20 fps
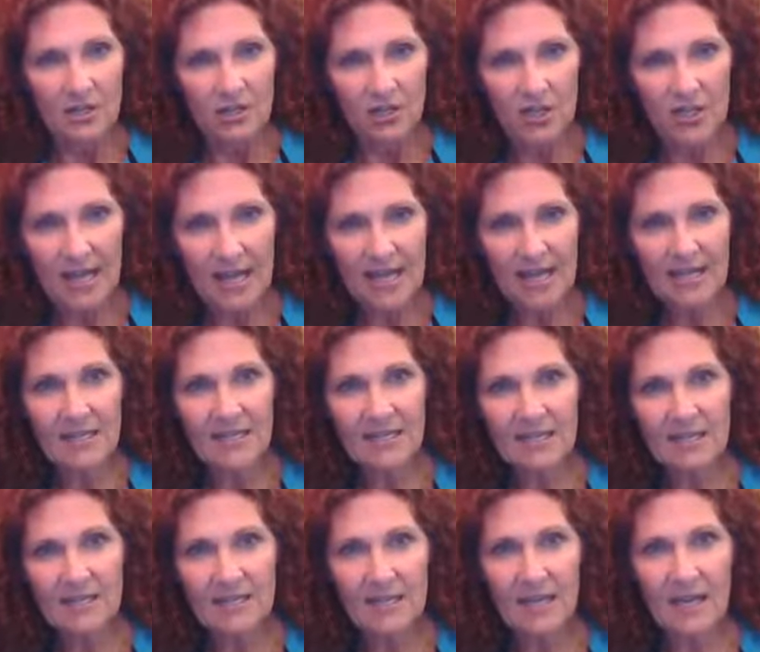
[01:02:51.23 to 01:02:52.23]

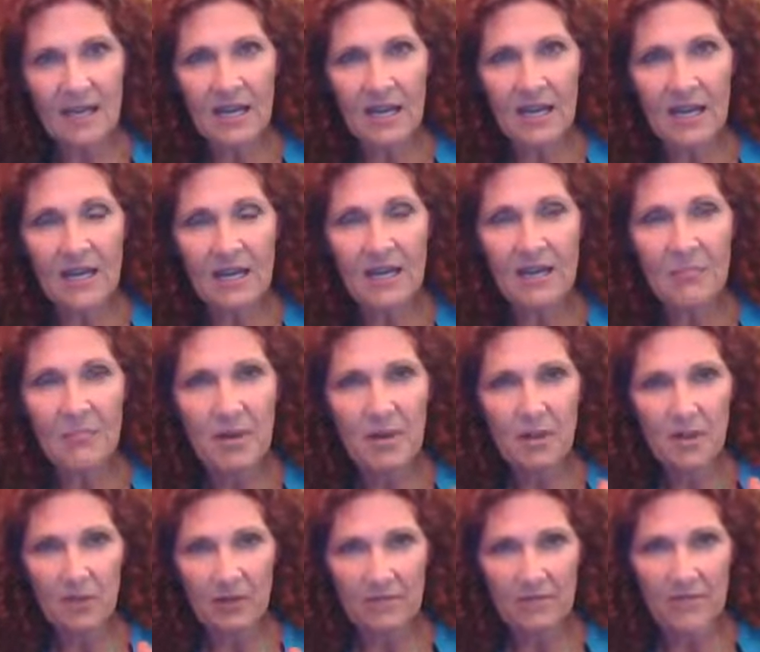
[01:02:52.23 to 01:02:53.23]
genetics is the gun
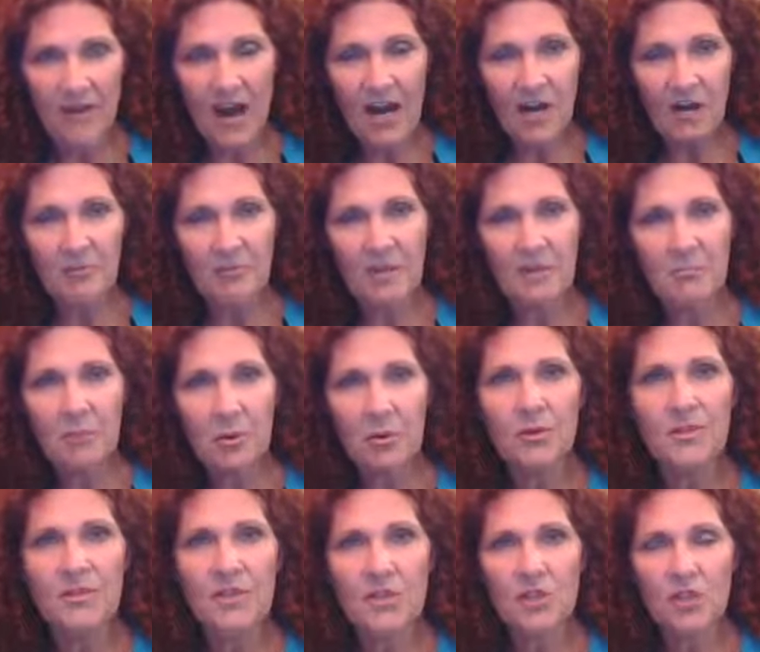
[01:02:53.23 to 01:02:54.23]
but your environment
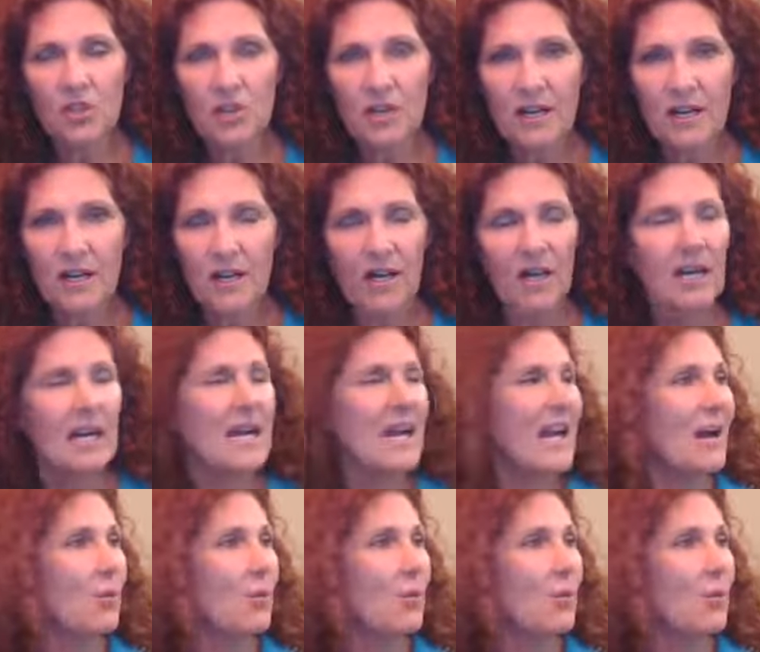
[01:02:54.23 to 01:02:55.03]
pulls the trigger